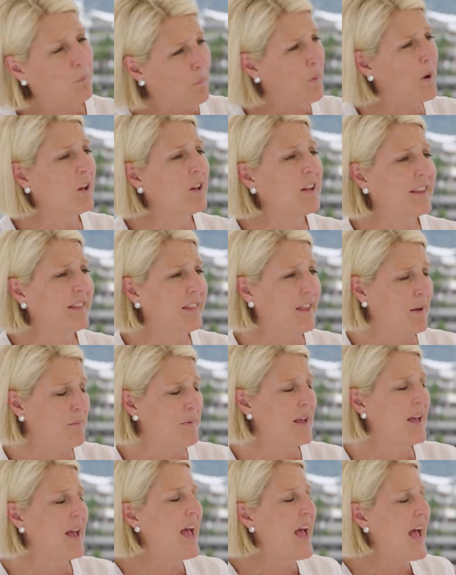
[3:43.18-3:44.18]
pulling them
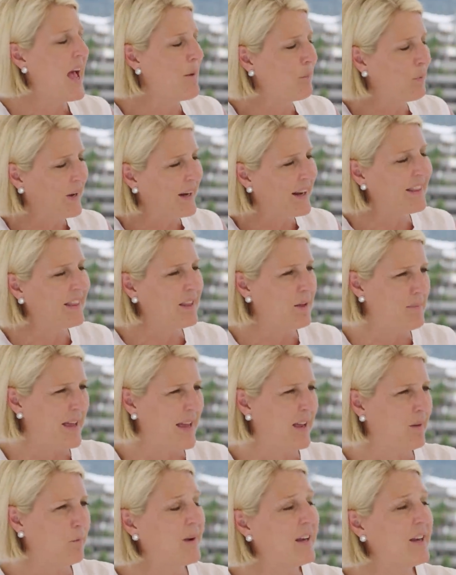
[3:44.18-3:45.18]
and bringing them
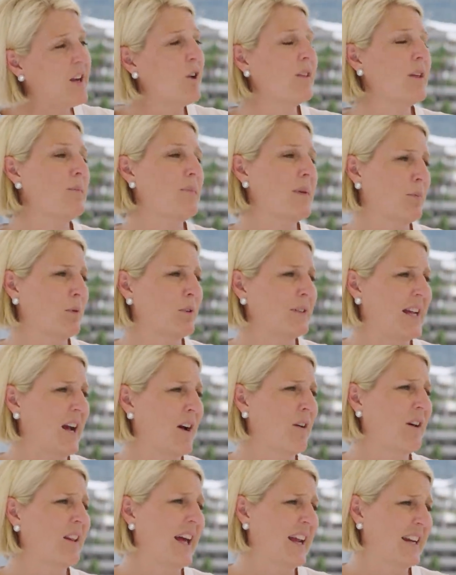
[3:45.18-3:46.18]
in, we know that people
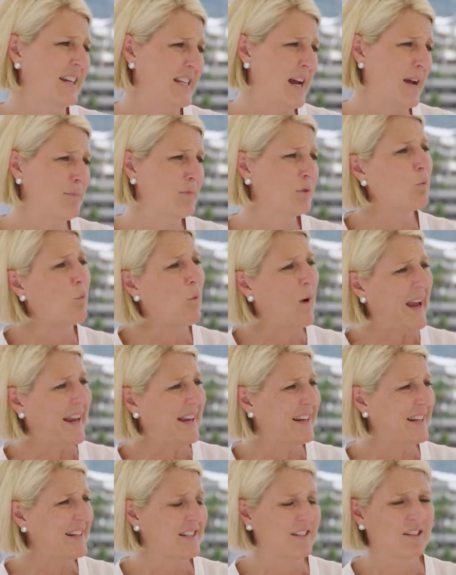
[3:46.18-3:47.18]
now a lot of times
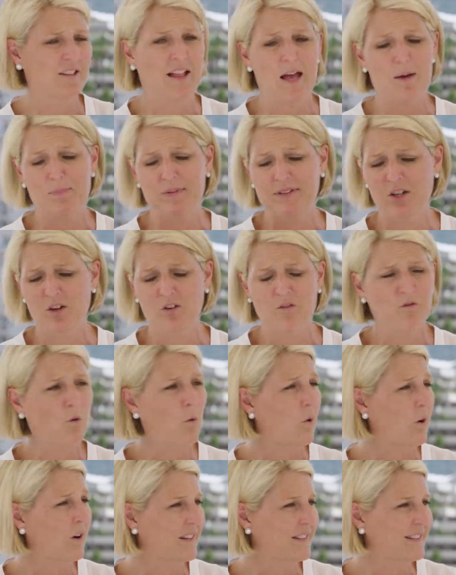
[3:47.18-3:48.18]
wait until episode
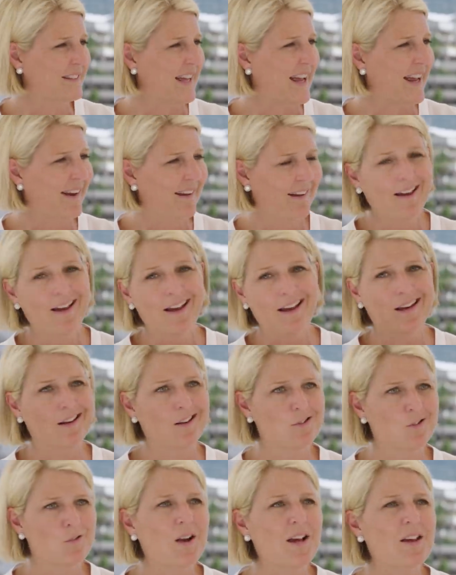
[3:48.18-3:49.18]
4 to say, you
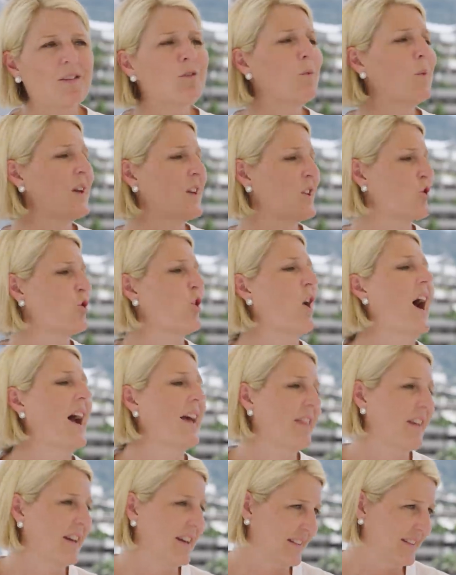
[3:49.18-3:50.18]
know, do I even want to
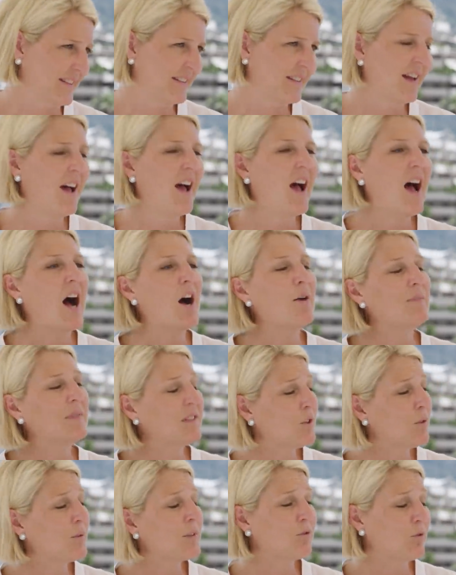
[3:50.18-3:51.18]
try this? And
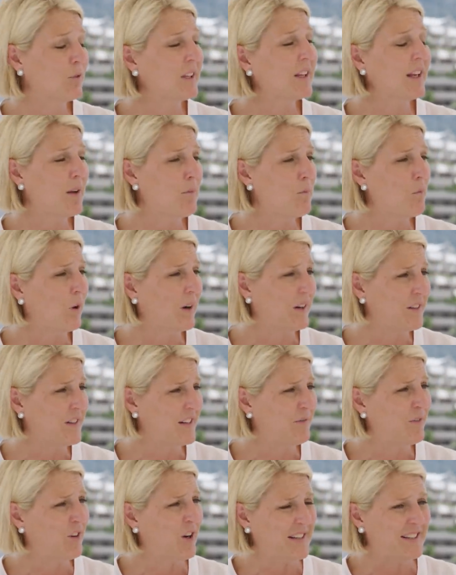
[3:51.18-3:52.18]
so it's really
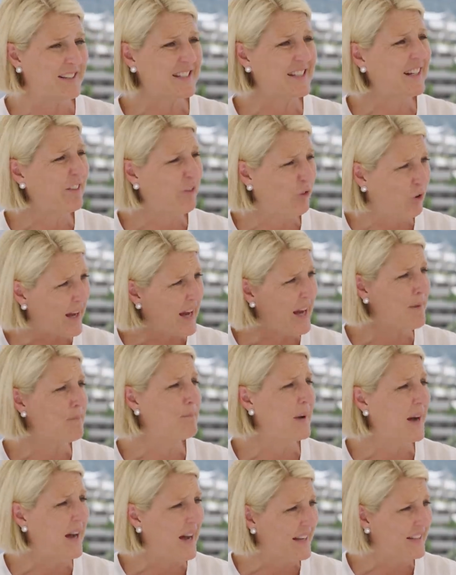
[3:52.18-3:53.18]
important for us to create
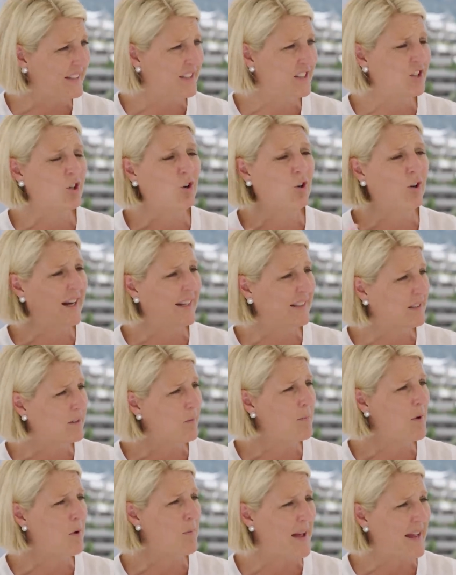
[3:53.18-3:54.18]
buzz, to create
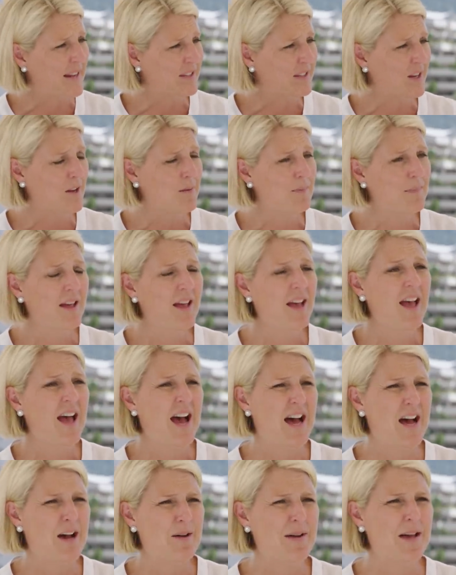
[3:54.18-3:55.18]
some momentum
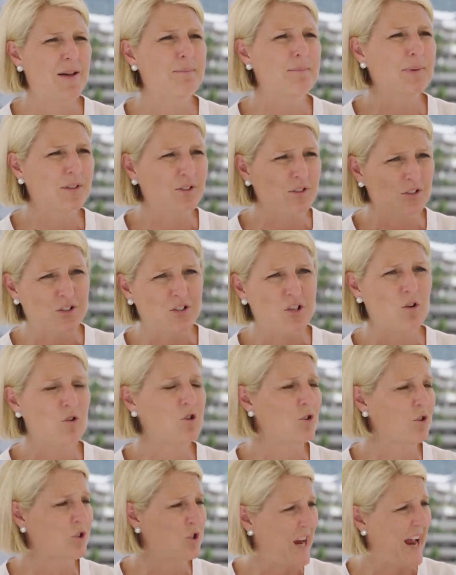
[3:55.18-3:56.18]
and build
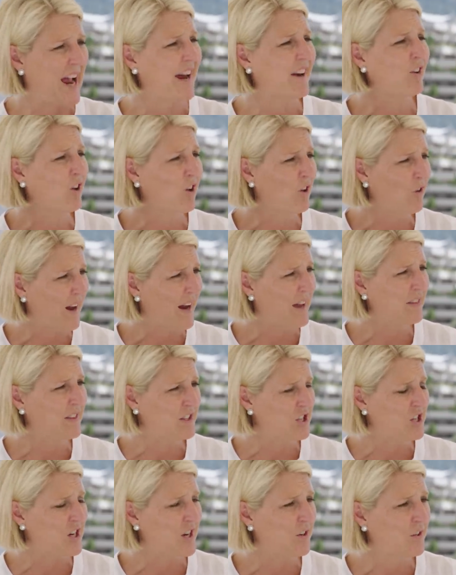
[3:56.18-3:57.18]
social chatter around the
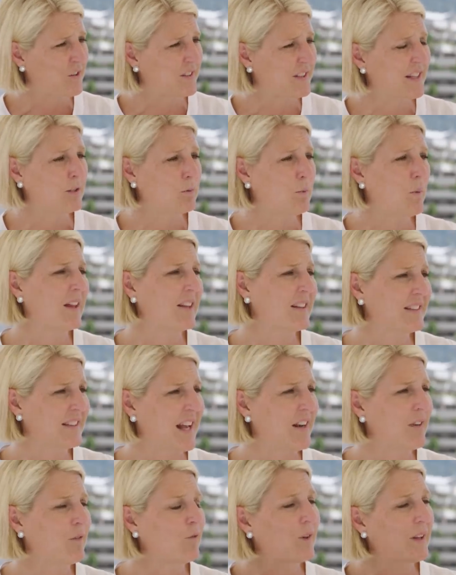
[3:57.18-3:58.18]
shows, as well as
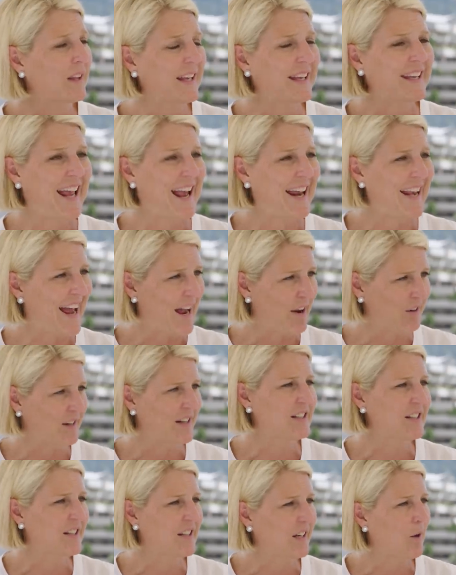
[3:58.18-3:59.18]
kind of really get out
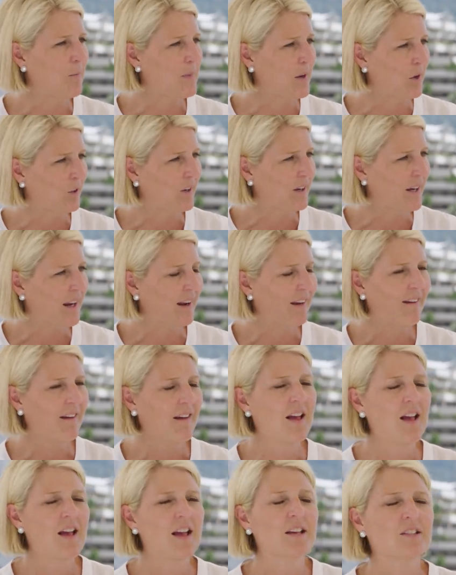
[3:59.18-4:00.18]
into the community.
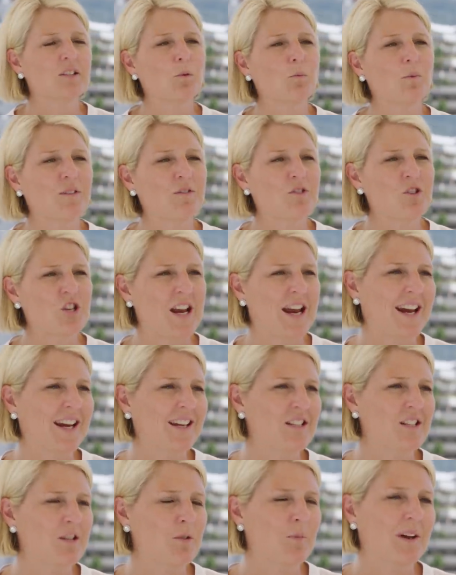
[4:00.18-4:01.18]
So we've
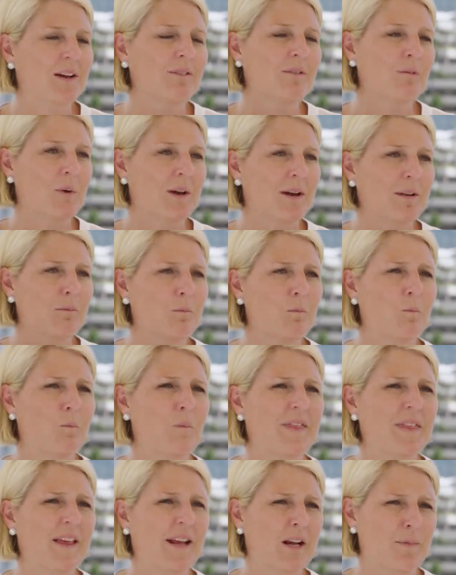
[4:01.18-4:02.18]
changed, and
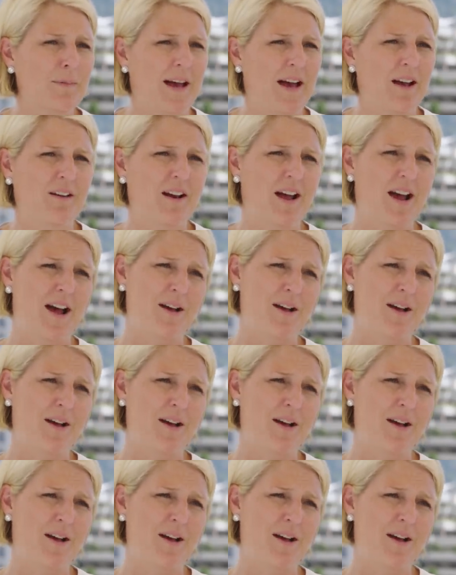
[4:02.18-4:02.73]
we think about